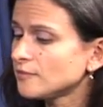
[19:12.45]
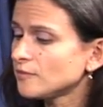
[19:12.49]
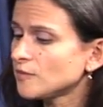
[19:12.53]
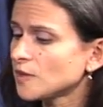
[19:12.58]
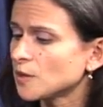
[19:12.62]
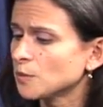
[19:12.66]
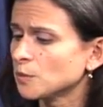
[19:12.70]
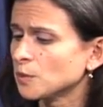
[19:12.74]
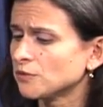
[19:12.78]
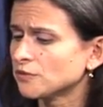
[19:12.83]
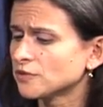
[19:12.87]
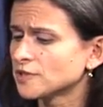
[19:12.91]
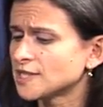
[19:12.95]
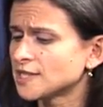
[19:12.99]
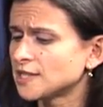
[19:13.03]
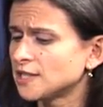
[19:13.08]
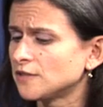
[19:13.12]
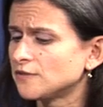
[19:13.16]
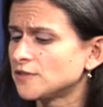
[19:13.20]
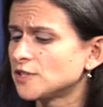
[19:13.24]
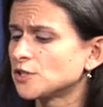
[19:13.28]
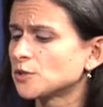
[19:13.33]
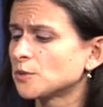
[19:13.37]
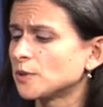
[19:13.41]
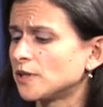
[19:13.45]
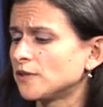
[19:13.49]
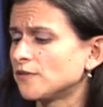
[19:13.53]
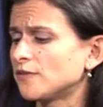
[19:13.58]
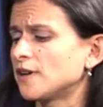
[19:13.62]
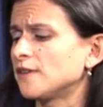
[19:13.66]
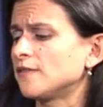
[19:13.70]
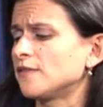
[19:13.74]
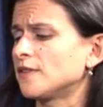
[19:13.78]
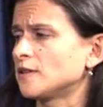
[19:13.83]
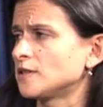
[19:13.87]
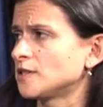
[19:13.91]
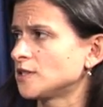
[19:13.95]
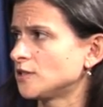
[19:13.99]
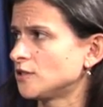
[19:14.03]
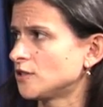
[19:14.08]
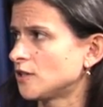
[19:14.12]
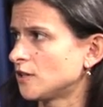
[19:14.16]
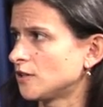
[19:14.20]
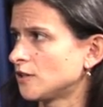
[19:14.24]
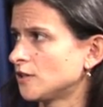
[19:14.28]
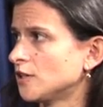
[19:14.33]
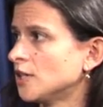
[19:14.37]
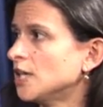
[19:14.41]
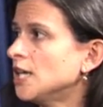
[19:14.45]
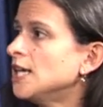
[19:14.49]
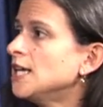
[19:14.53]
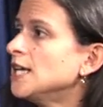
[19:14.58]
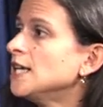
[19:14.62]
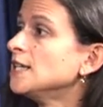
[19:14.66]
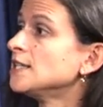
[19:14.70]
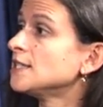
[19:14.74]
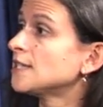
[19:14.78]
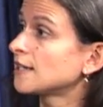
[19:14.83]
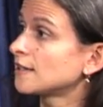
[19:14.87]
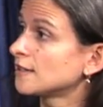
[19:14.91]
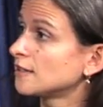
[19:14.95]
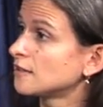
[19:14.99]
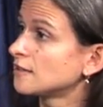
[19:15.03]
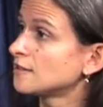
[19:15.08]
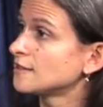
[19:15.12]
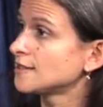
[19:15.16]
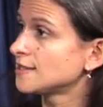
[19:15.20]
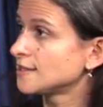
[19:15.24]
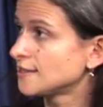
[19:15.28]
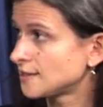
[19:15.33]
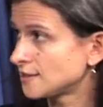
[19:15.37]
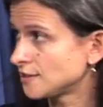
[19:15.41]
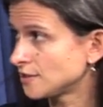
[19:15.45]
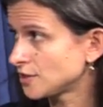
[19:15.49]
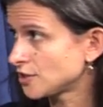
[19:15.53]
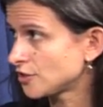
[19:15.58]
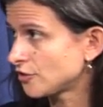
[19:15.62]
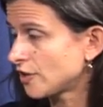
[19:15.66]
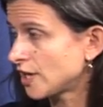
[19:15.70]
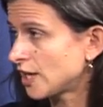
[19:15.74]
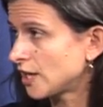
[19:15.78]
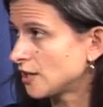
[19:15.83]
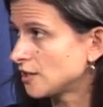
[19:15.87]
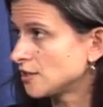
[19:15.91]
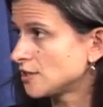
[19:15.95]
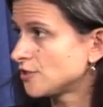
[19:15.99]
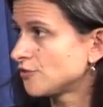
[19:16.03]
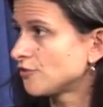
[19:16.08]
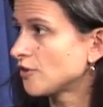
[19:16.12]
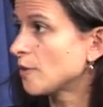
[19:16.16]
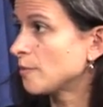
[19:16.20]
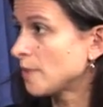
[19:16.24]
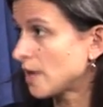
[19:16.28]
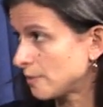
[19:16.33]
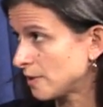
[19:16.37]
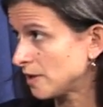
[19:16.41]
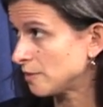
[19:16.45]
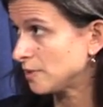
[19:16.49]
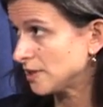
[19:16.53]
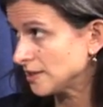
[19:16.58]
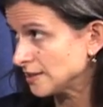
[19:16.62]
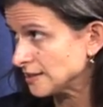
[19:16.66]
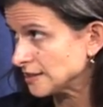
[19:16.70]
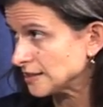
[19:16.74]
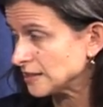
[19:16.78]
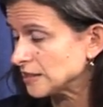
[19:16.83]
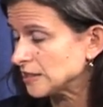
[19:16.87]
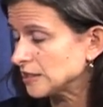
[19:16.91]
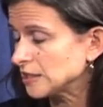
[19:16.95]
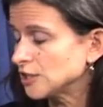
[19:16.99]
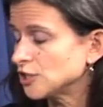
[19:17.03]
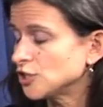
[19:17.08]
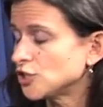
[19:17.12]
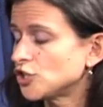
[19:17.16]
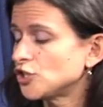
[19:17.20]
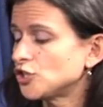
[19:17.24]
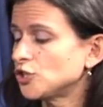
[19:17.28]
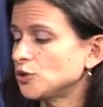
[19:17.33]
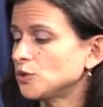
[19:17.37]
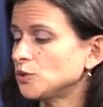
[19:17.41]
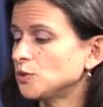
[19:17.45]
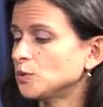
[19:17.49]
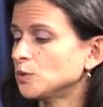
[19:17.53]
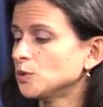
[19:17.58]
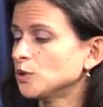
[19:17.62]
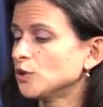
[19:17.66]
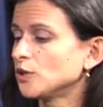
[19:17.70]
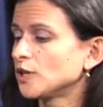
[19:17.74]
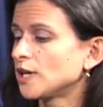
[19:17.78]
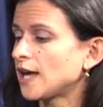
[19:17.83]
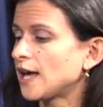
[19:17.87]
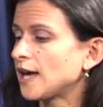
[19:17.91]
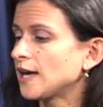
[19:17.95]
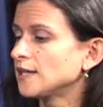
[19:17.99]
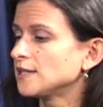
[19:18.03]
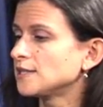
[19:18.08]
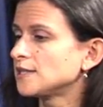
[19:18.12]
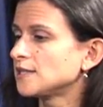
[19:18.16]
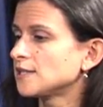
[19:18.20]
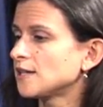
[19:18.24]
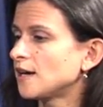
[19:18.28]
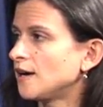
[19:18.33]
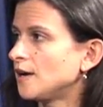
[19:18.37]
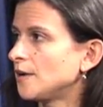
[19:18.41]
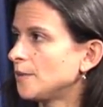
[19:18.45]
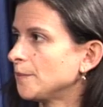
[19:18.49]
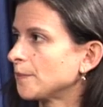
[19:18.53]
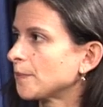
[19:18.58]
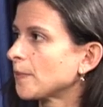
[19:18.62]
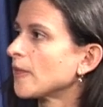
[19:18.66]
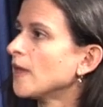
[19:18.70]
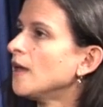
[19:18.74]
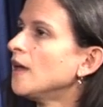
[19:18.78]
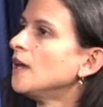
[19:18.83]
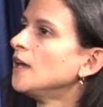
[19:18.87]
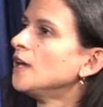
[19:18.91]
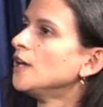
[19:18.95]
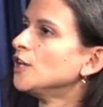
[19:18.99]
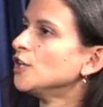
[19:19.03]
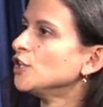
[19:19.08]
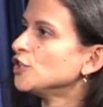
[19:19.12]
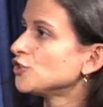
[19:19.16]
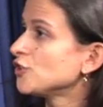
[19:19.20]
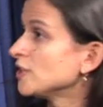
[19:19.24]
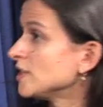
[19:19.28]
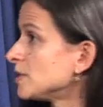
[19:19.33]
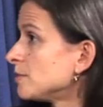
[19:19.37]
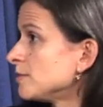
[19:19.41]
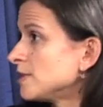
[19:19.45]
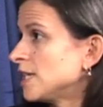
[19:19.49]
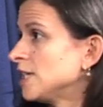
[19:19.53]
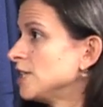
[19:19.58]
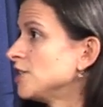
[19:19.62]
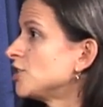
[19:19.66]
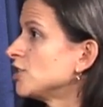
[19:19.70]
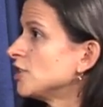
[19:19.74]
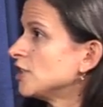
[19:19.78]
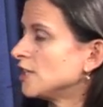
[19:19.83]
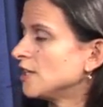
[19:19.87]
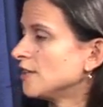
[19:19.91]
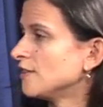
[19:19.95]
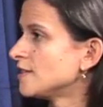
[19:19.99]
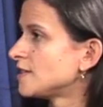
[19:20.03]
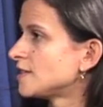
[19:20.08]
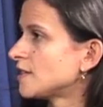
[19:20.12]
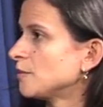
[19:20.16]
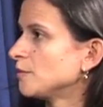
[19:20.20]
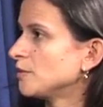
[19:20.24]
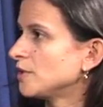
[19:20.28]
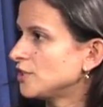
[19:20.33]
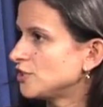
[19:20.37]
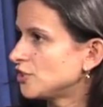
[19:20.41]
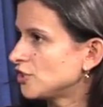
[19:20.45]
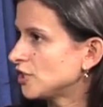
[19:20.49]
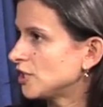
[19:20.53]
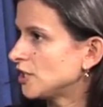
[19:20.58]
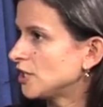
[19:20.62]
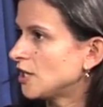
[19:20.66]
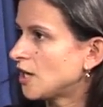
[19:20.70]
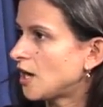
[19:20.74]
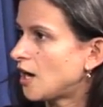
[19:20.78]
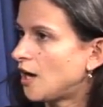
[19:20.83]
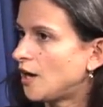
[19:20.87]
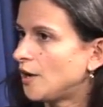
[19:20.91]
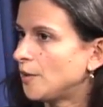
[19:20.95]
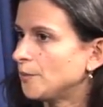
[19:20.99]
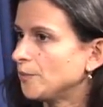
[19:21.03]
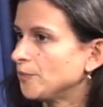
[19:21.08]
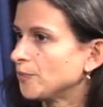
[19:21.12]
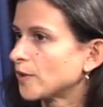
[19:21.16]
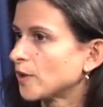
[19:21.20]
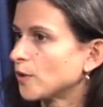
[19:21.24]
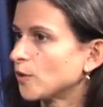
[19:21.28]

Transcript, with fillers: We've received a twenty-five thousand dollar technical assistance grant from M A P C to look at um, transportation in the sub-region. Um,